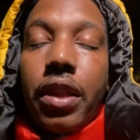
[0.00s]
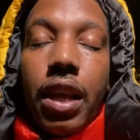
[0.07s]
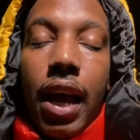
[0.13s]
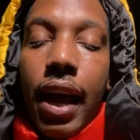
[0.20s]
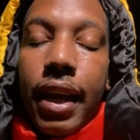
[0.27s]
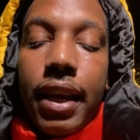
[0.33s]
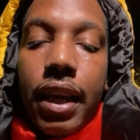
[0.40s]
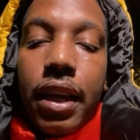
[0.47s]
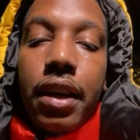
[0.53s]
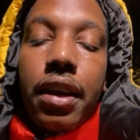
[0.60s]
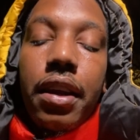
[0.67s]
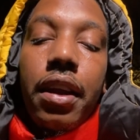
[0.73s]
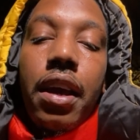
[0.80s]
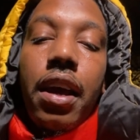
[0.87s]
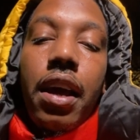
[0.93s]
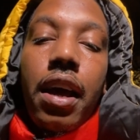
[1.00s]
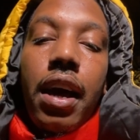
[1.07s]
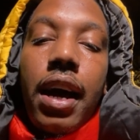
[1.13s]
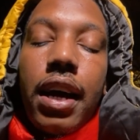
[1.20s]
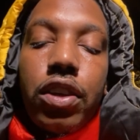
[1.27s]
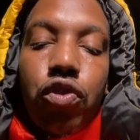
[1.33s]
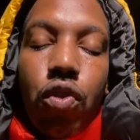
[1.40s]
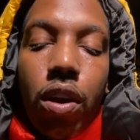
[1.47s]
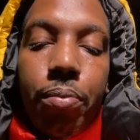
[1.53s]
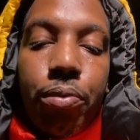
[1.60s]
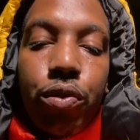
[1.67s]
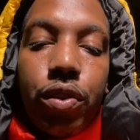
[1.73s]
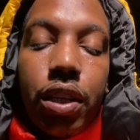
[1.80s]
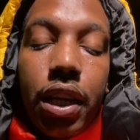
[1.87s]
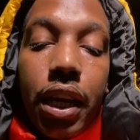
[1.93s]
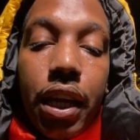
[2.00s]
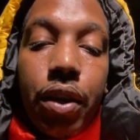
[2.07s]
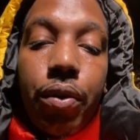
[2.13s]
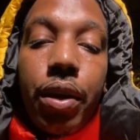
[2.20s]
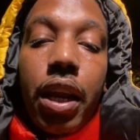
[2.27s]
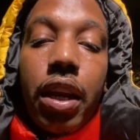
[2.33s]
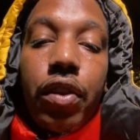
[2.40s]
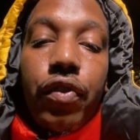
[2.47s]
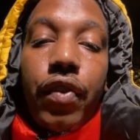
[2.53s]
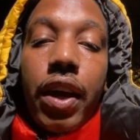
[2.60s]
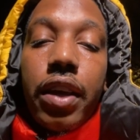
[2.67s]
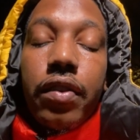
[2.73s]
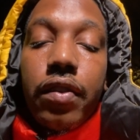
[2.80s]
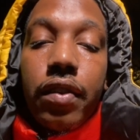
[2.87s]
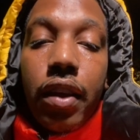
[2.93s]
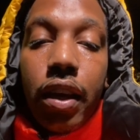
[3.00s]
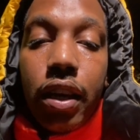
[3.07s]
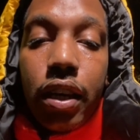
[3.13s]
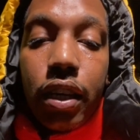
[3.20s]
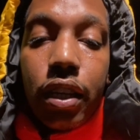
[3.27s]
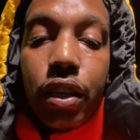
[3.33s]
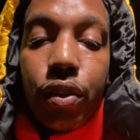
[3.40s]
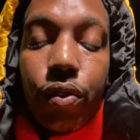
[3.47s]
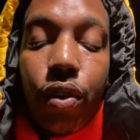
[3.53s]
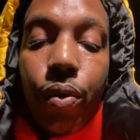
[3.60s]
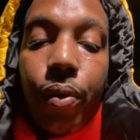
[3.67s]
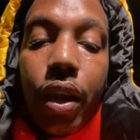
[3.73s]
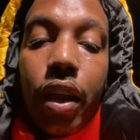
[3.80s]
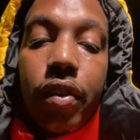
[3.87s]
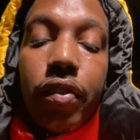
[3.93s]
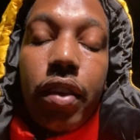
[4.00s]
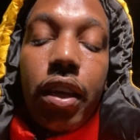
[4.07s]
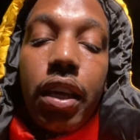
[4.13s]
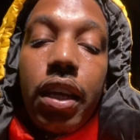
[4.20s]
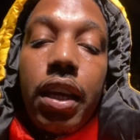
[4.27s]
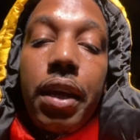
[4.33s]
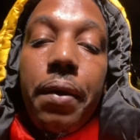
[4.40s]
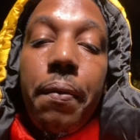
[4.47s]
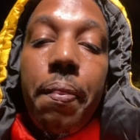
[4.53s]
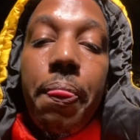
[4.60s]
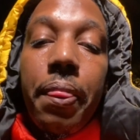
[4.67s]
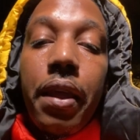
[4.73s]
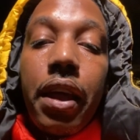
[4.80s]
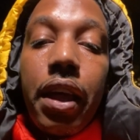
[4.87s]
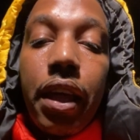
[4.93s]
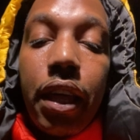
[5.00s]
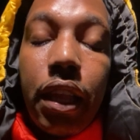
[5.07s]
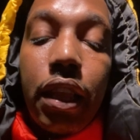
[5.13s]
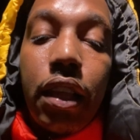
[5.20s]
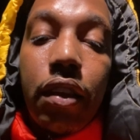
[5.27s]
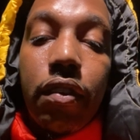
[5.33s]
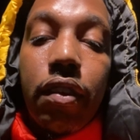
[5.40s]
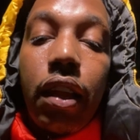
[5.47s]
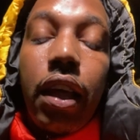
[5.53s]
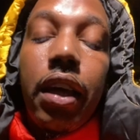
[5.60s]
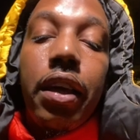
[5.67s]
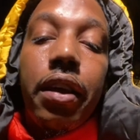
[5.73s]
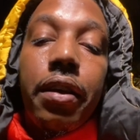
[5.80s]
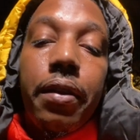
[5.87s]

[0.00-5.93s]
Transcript: I didn't. I scrambled to the internet as fast as I could, and you know what? I seen it. It looks like